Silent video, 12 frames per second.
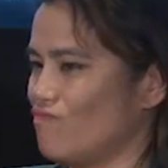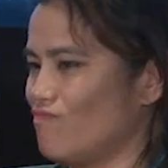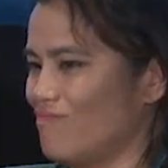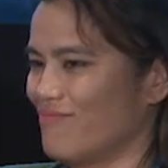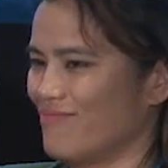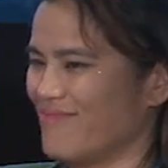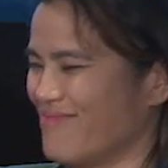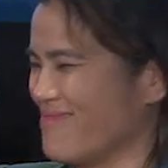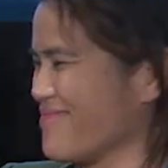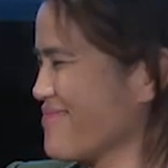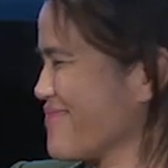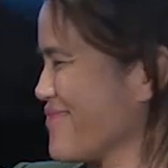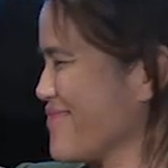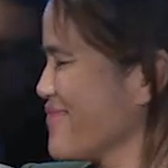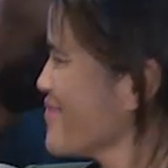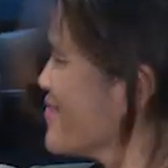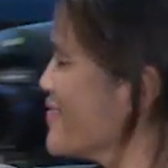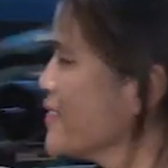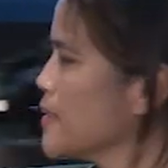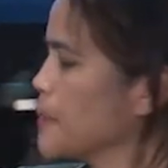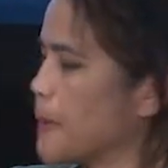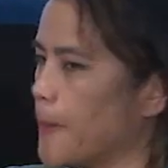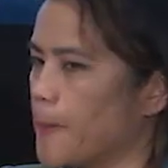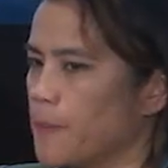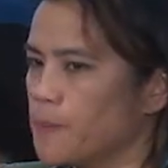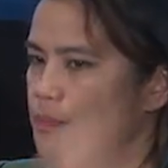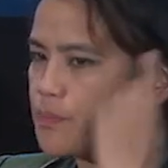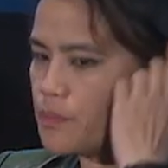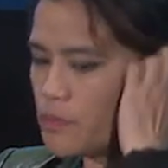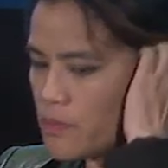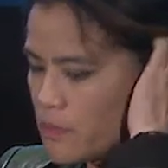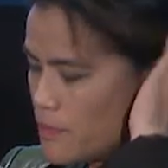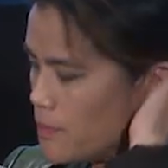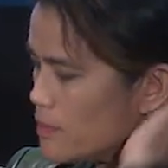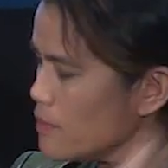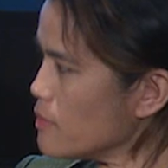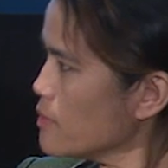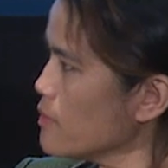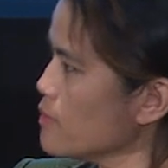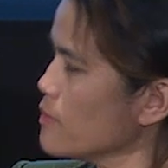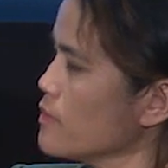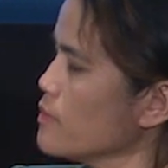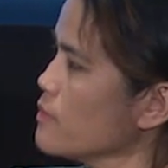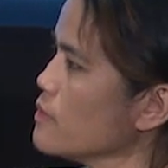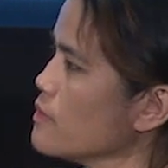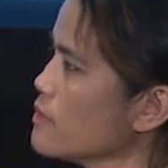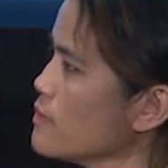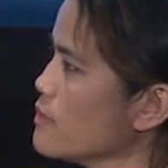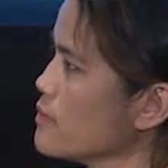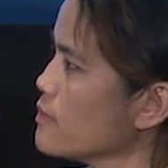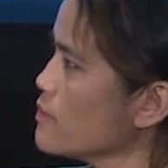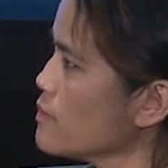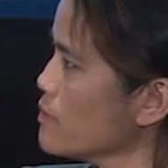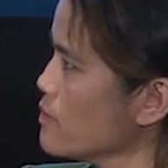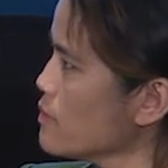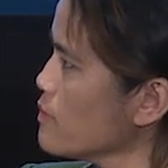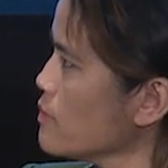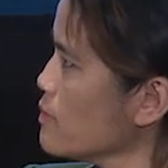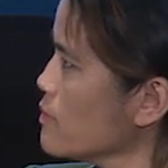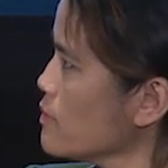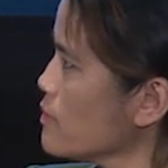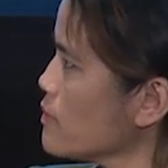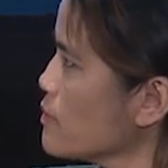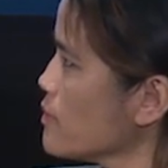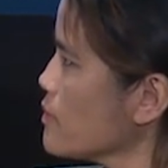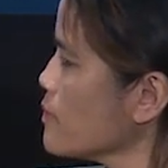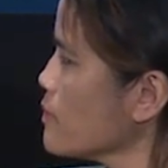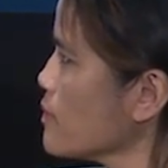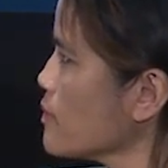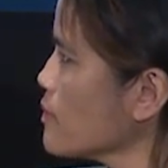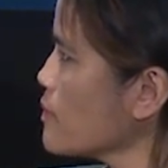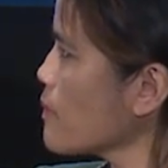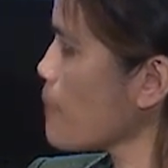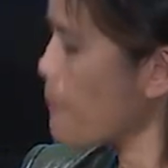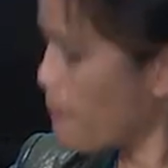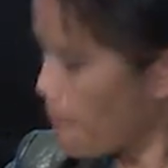The person shown says nothing.